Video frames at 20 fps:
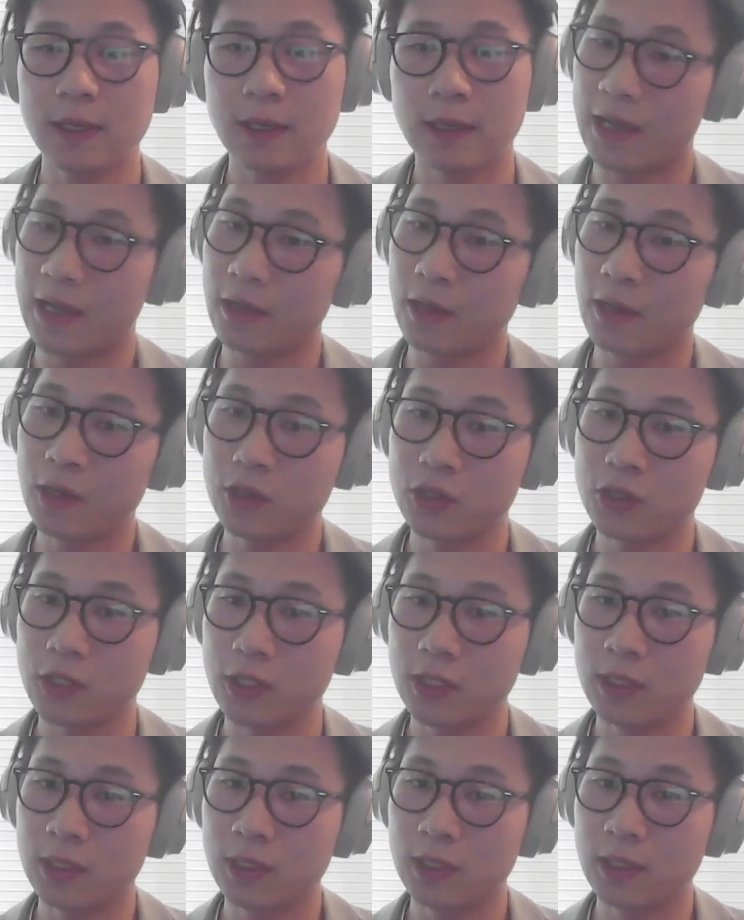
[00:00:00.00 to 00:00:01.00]
And
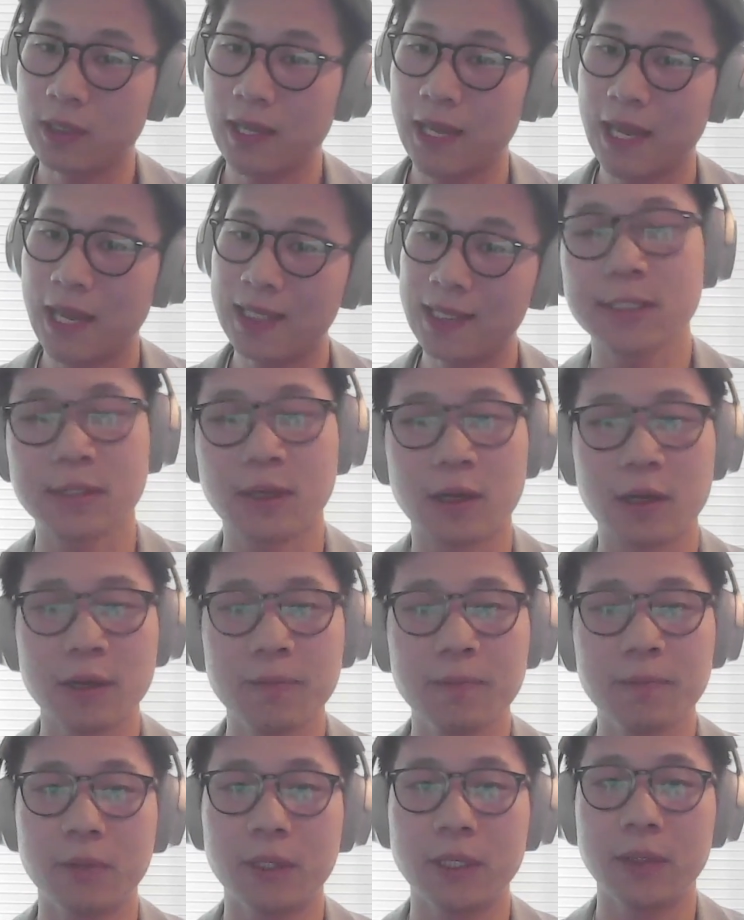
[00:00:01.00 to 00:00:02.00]
technology, as a
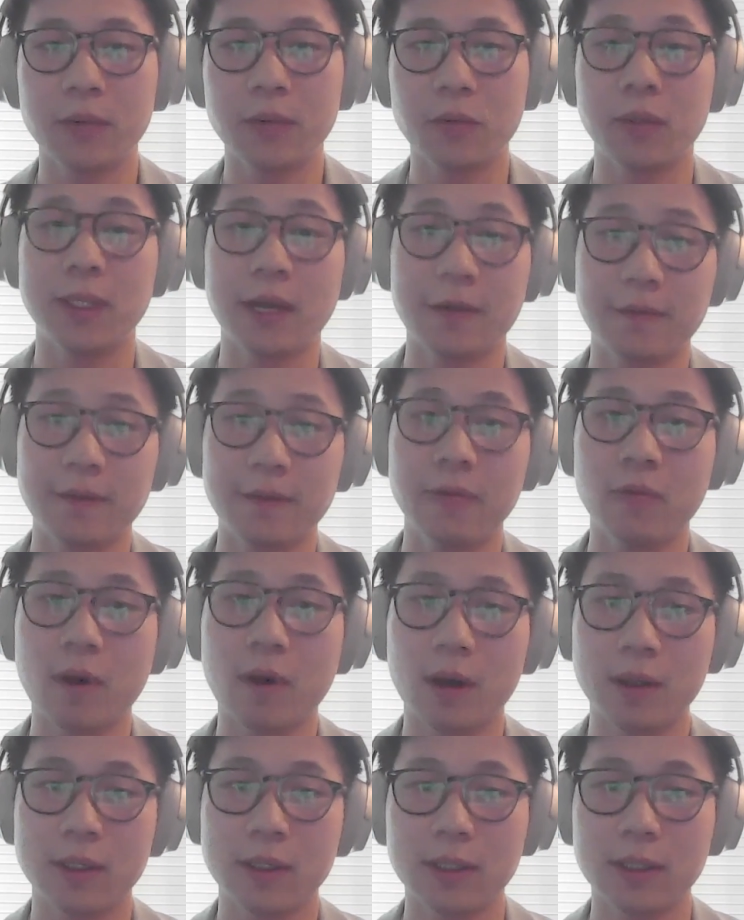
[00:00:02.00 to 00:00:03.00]
startup, we
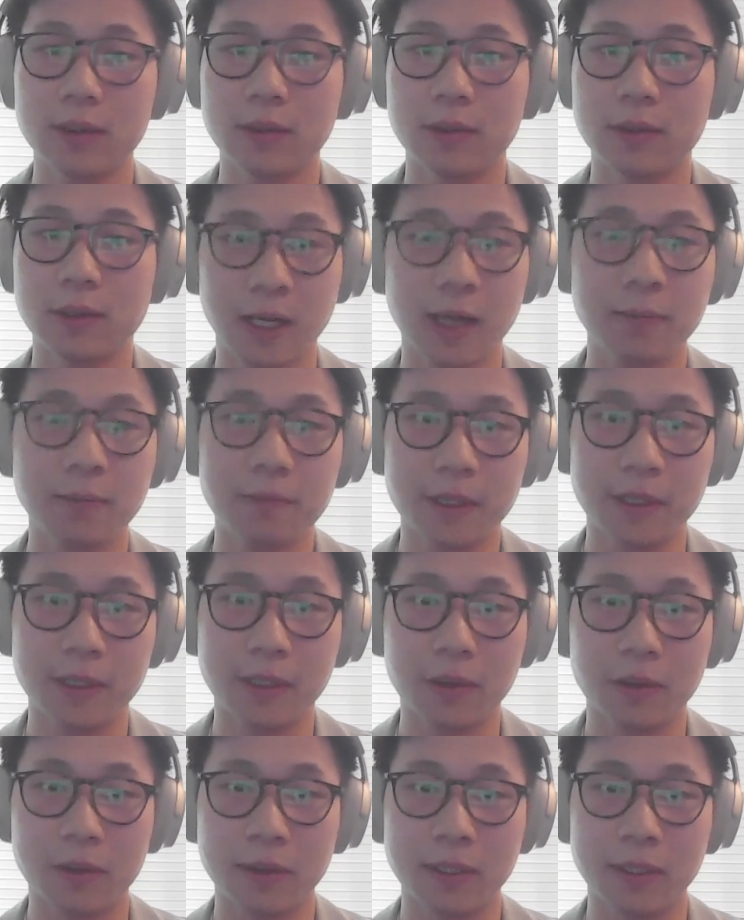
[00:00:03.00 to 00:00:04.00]
definitely want the
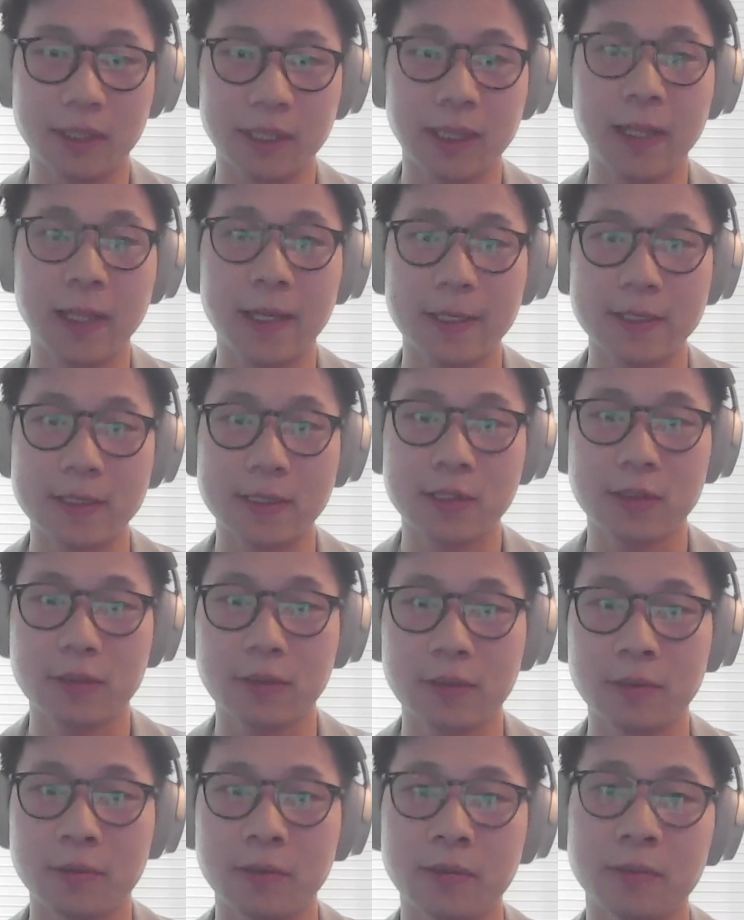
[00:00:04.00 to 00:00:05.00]
company or the
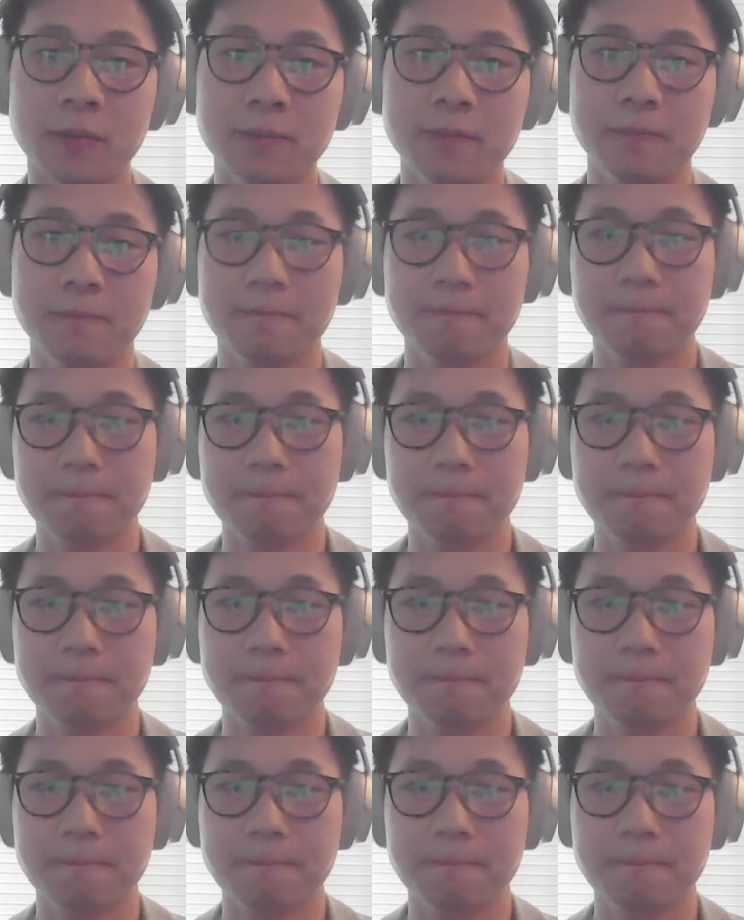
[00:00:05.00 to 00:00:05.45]
clients to